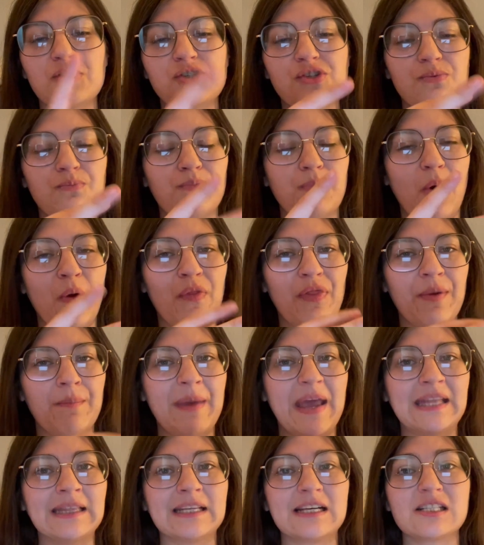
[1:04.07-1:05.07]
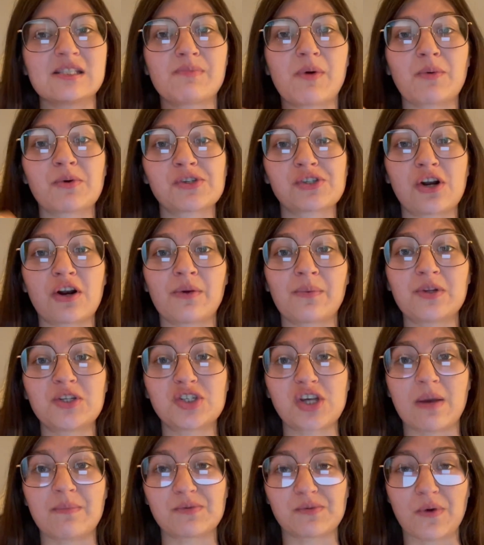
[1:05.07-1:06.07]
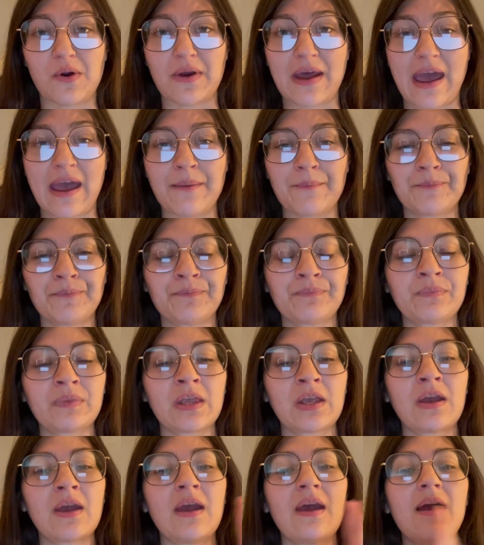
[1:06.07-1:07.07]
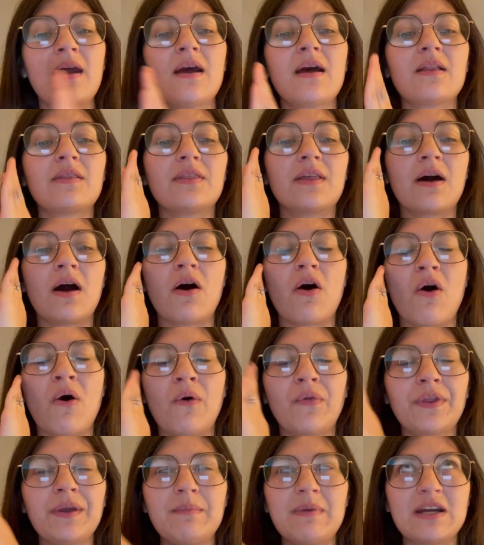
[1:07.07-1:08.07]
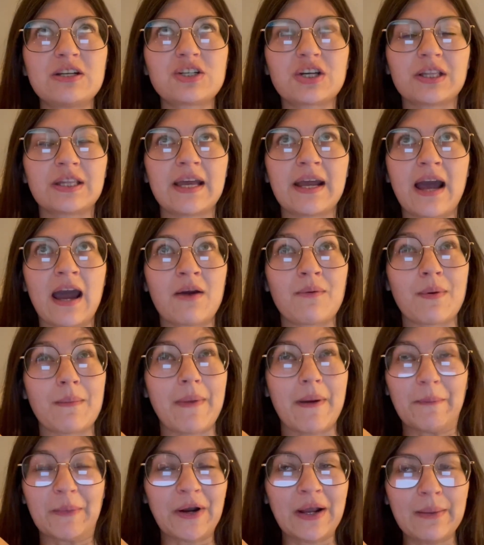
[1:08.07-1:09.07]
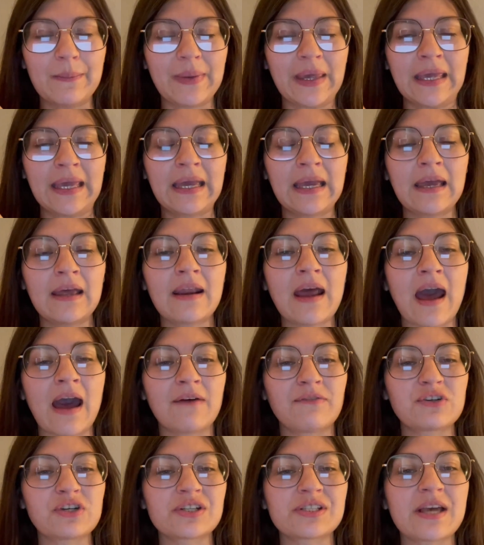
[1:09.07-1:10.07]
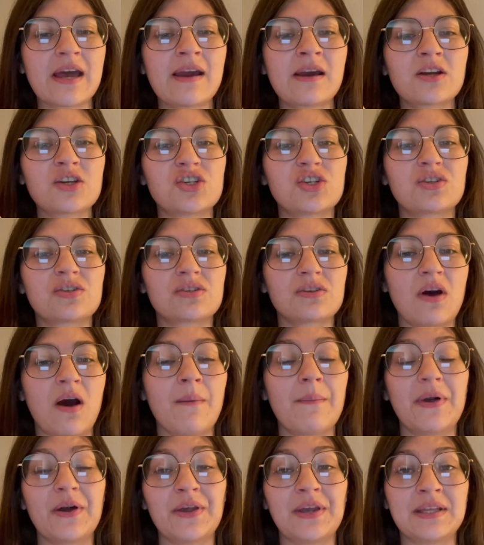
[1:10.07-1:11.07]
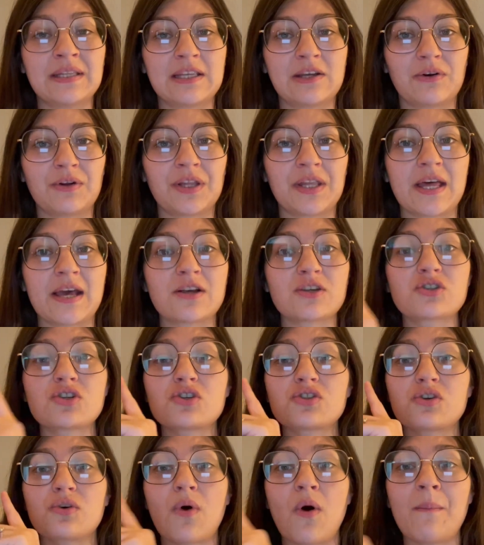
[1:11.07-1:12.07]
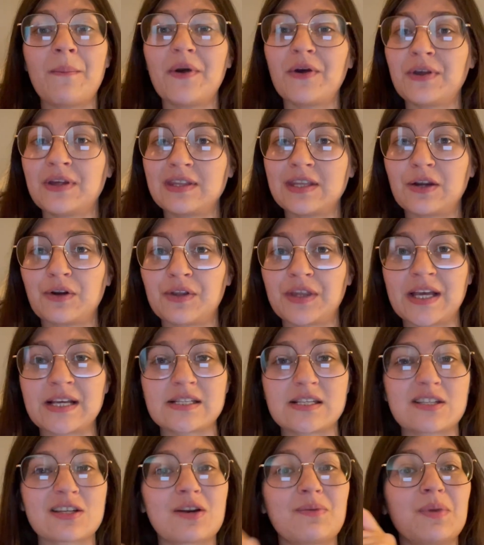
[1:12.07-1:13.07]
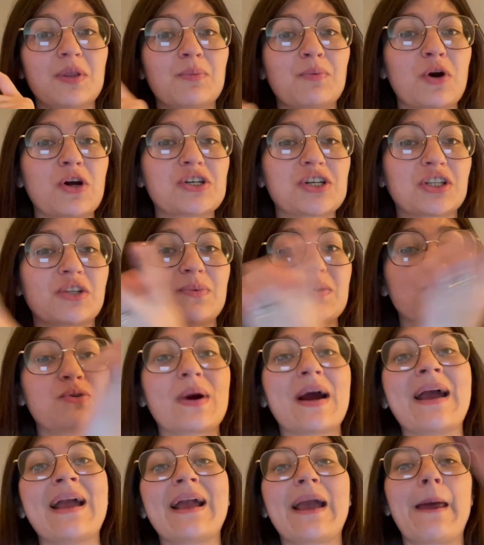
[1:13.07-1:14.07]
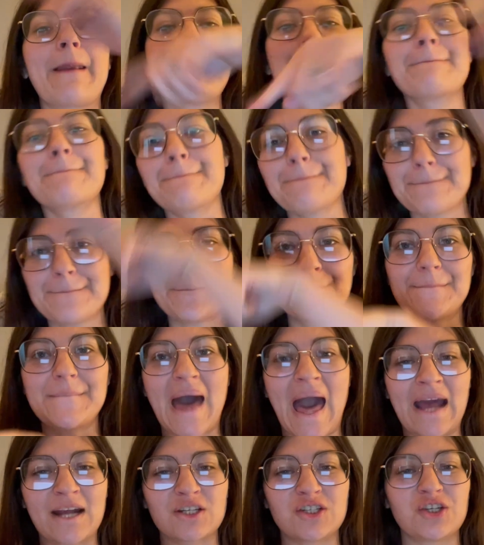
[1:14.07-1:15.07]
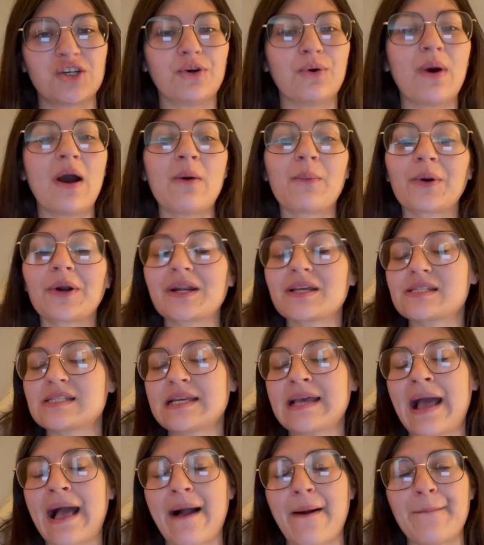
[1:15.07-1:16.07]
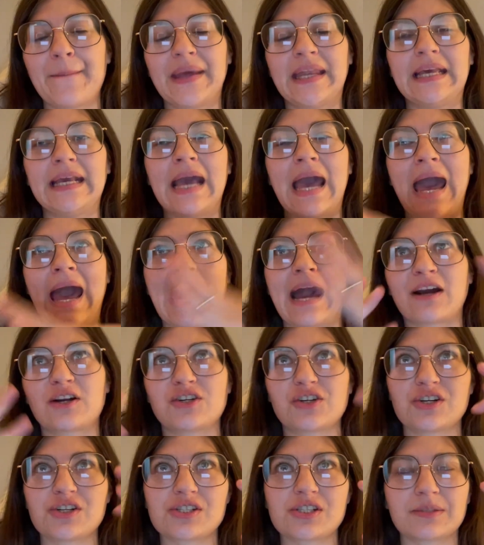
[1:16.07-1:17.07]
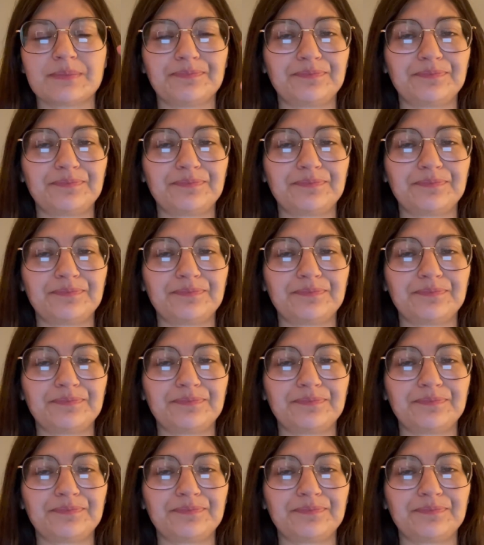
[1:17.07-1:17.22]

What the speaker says: to do both the main leads, but we're starting with James Roday. The only major thing I remember him being in after Psych is A Million Little Things. So A Million Little Things is going to be the project that we try and get back to, and we're going to see how many actors